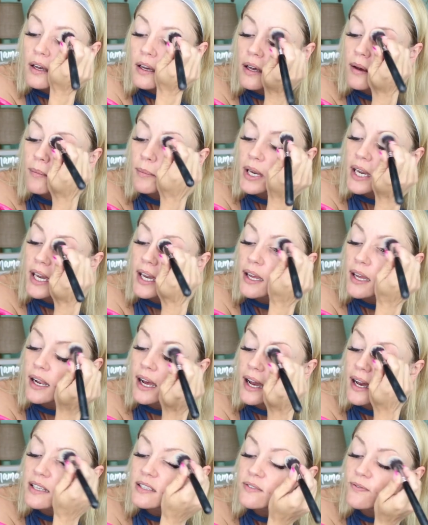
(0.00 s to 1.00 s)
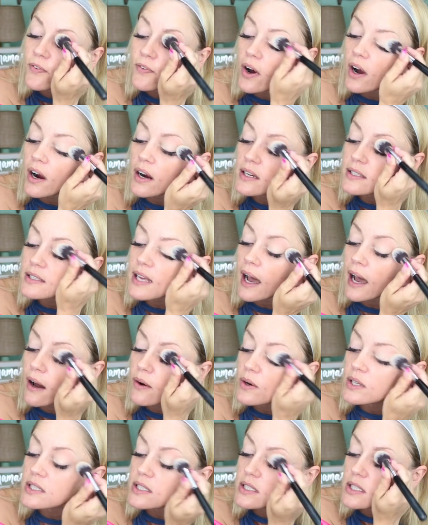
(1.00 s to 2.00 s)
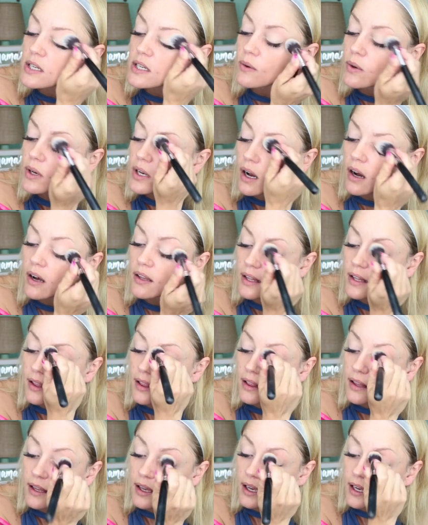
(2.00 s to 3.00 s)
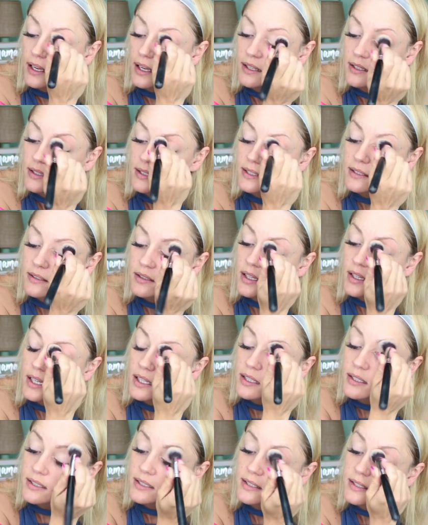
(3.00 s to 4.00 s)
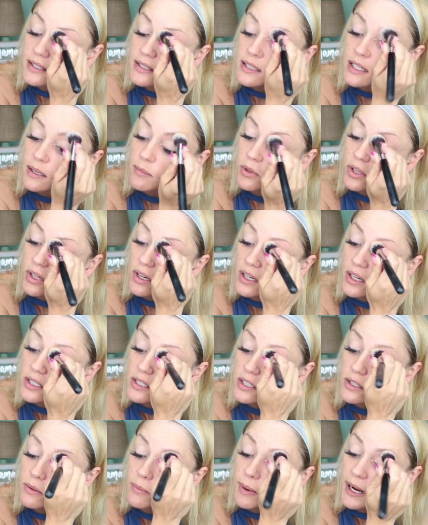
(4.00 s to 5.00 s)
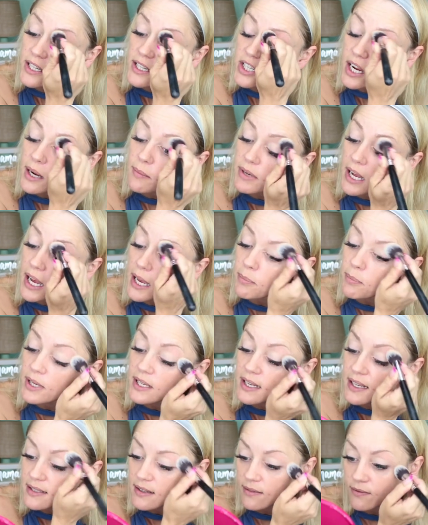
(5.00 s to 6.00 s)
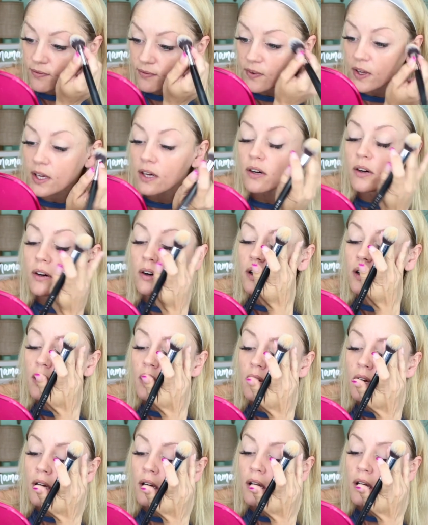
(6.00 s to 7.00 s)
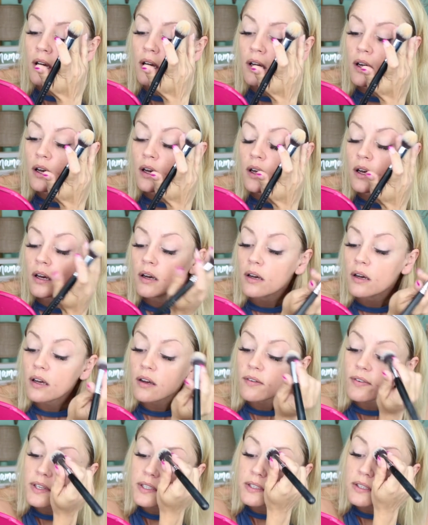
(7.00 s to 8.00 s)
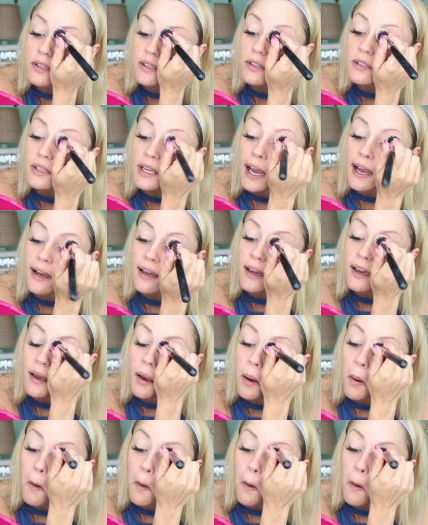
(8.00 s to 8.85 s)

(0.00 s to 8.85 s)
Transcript: I mean, as far as how it's doing on the lids, it's similar to my Shape Tape. It doesn't feel, well, it feels a little tacky.